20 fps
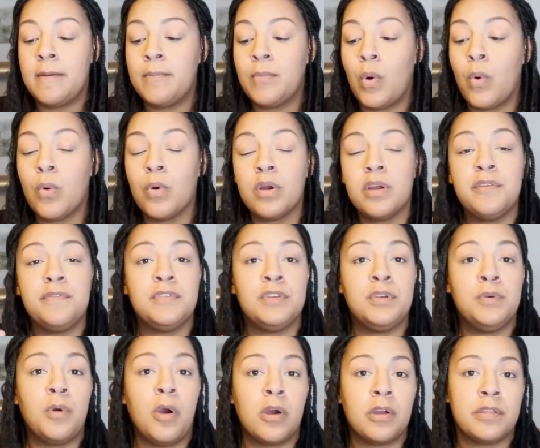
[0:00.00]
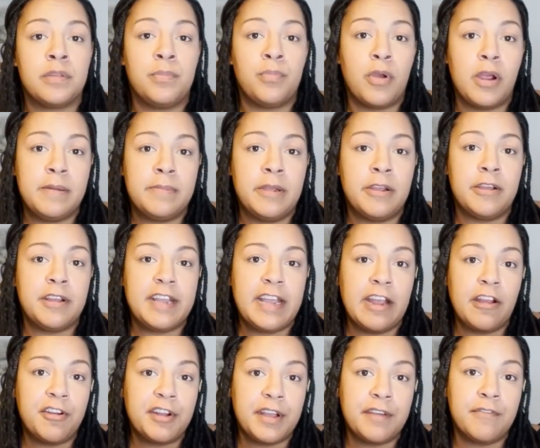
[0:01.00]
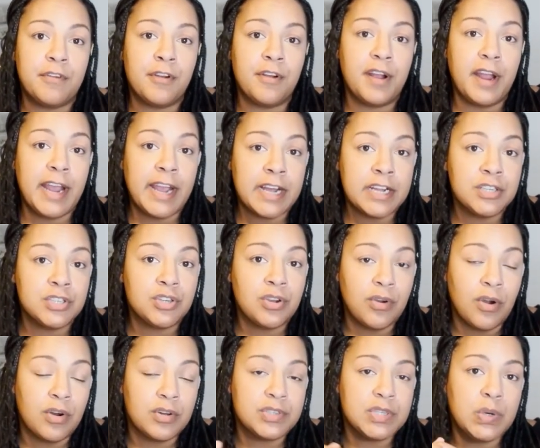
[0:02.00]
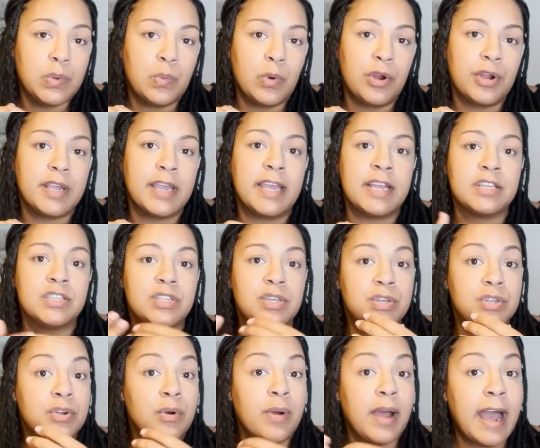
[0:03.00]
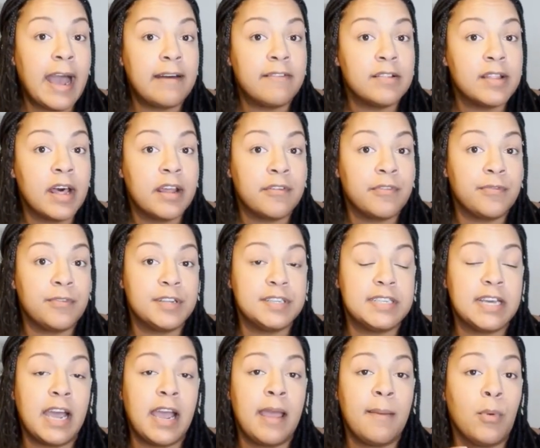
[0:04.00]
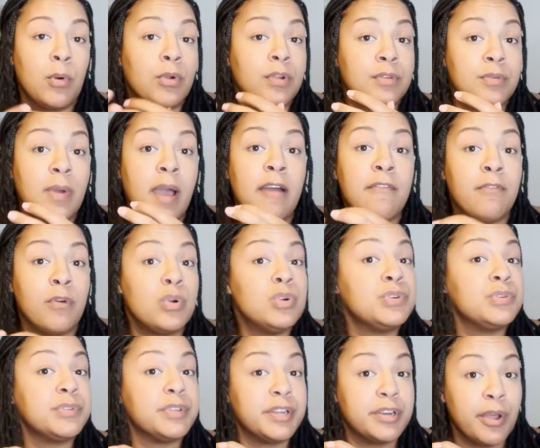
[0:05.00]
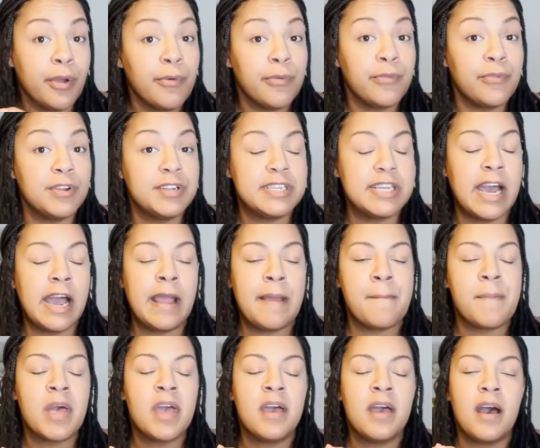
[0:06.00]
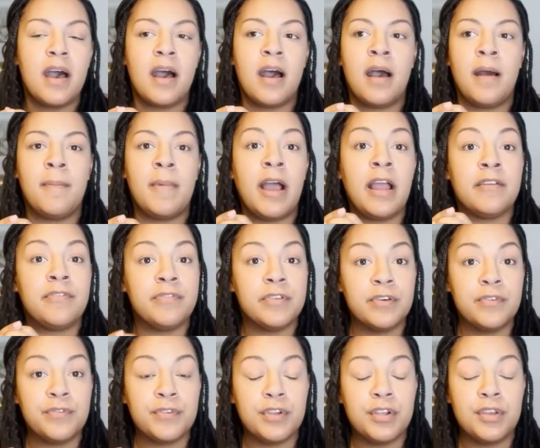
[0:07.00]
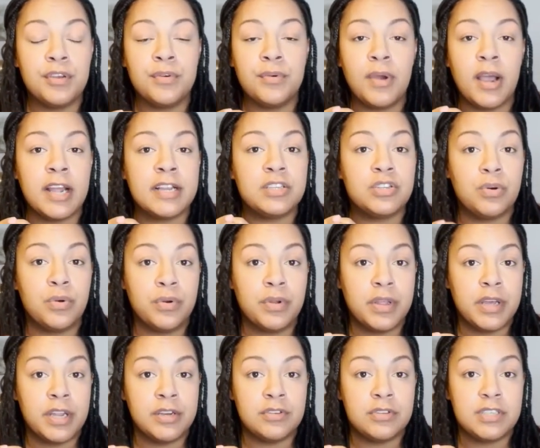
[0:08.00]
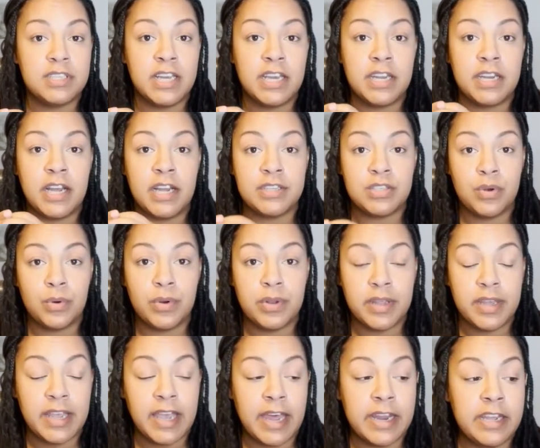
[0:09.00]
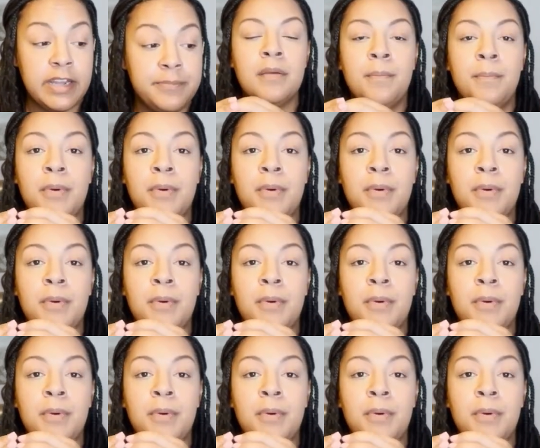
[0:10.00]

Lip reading: or if you are the primary caregiver and you're also working, so you don't have a lot of free time or you have virtually no free time, I feel for you. I totally understand. I totally get it.